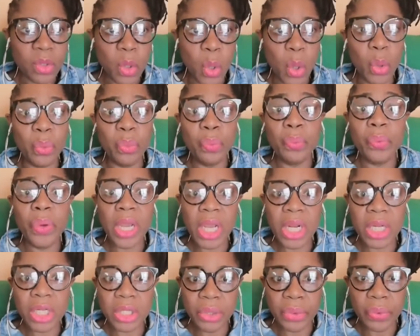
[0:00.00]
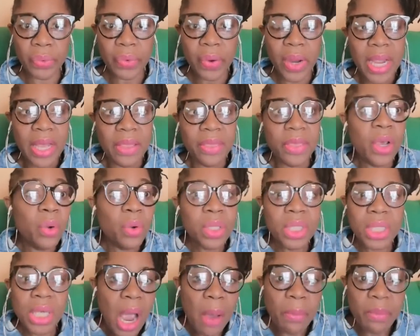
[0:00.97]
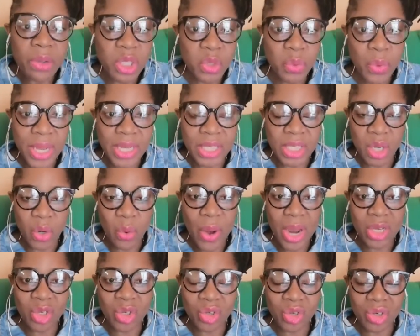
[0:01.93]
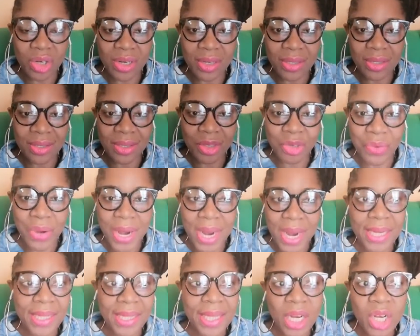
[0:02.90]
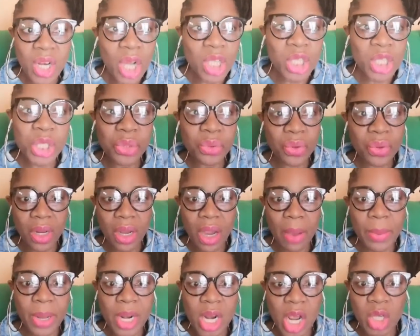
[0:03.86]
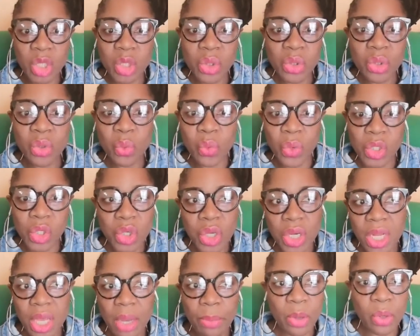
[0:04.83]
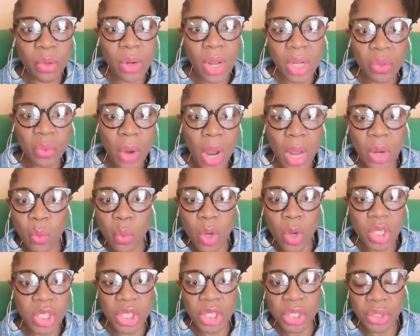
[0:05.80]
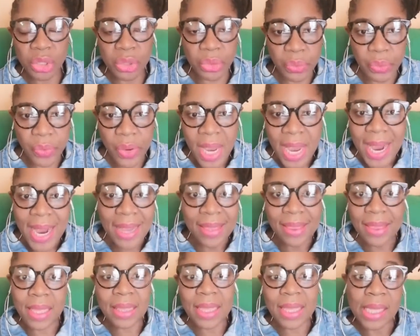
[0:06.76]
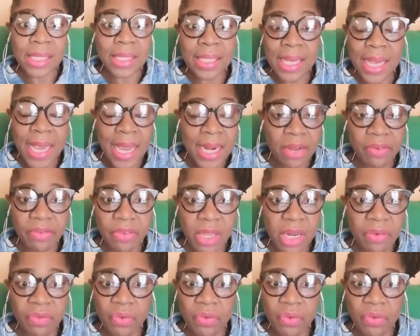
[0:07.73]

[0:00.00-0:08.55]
on radio, they're going to come at 20 questions, right? They're not just going to come and ask you, so what's your name and what do you do? And then that's the end of the